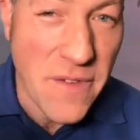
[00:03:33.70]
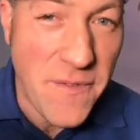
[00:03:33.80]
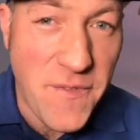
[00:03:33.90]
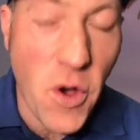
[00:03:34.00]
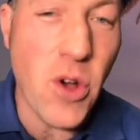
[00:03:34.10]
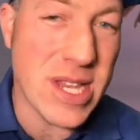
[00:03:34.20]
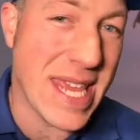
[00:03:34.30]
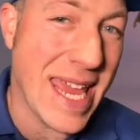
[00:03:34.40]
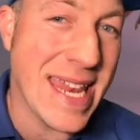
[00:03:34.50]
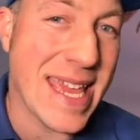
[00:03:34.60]

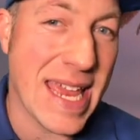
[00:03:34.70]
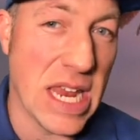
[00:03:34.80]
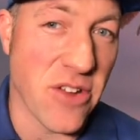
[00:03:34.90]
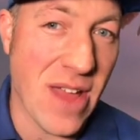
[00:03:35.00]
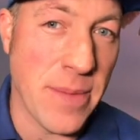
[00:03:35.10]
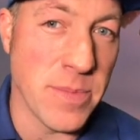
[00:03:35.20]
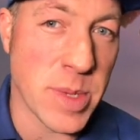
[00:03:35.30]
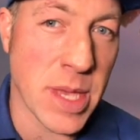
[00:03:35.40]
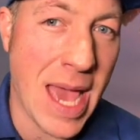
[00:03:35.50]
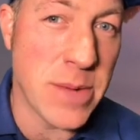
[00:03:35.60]
14
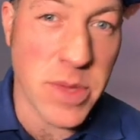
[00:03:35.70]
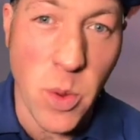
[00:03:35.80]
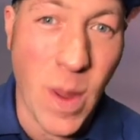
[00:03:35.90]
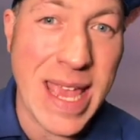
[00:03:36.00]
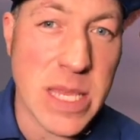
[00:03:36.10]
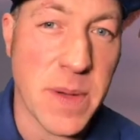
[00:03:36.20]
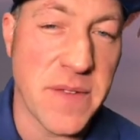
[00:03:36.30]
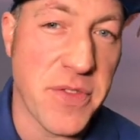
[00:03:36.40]
kilograms and with a wingspan of